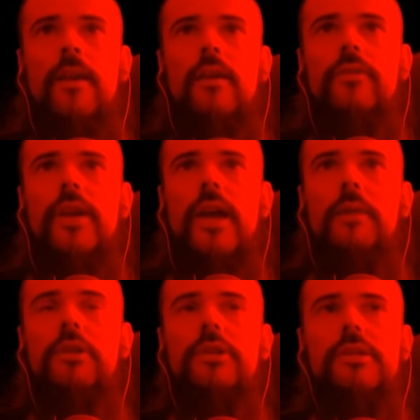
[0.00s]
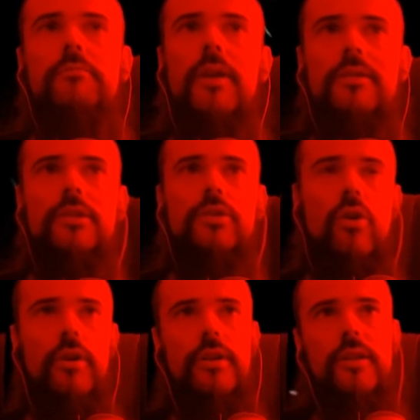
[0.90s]
The amulet is
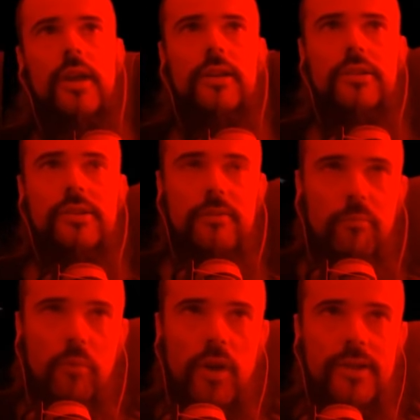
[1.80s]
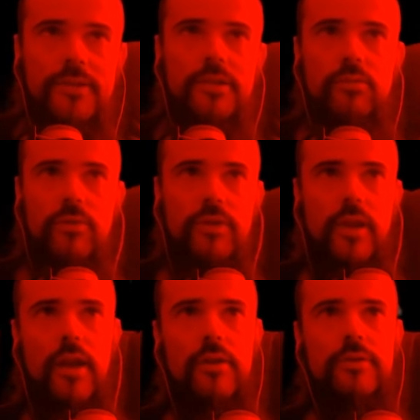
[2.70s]
mandatory again. It's in presence with
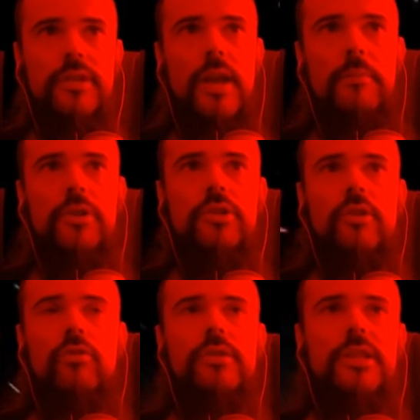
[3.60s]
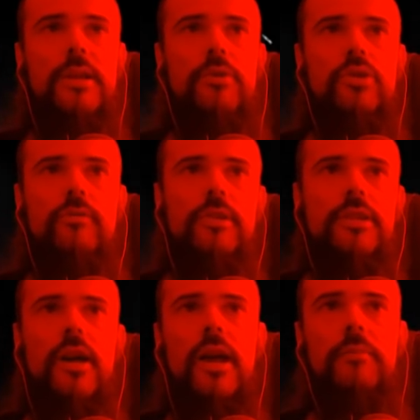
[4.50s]
chaos damage, increased damage over
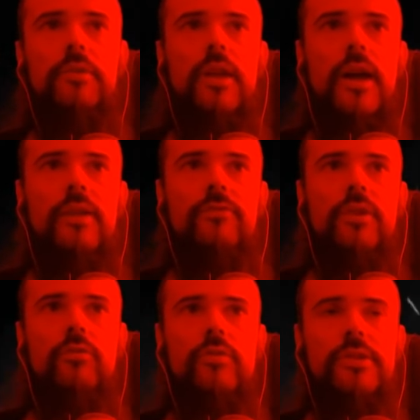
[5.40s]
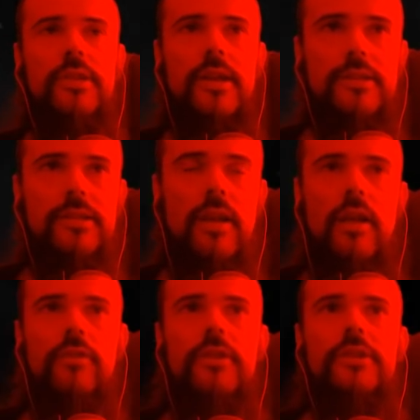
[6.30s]
time, life, and resist.
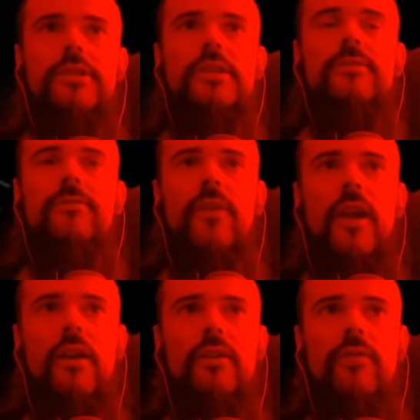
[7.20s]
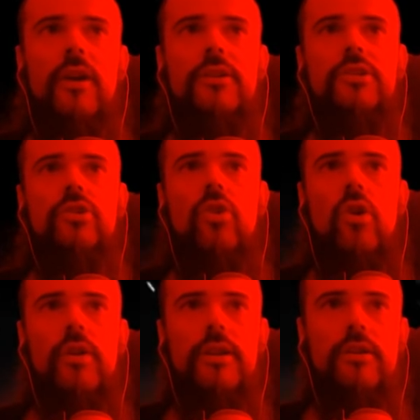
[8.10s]
This is very, very
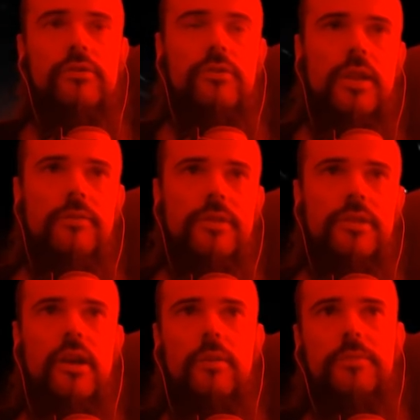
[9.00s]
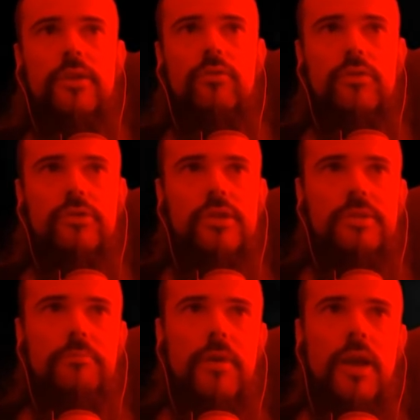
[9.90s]
strong. It also gives us 100% reduced
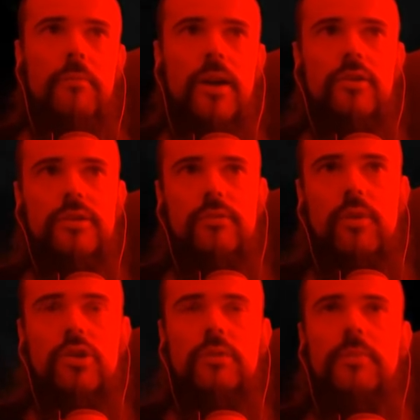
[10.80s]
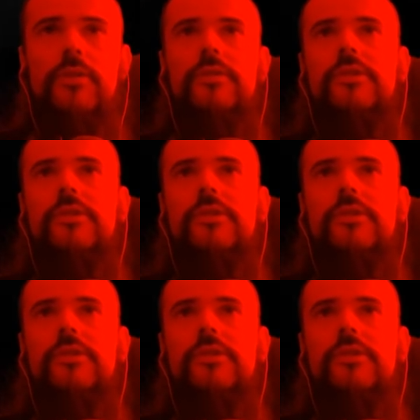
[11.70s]
despair mana reservation, but this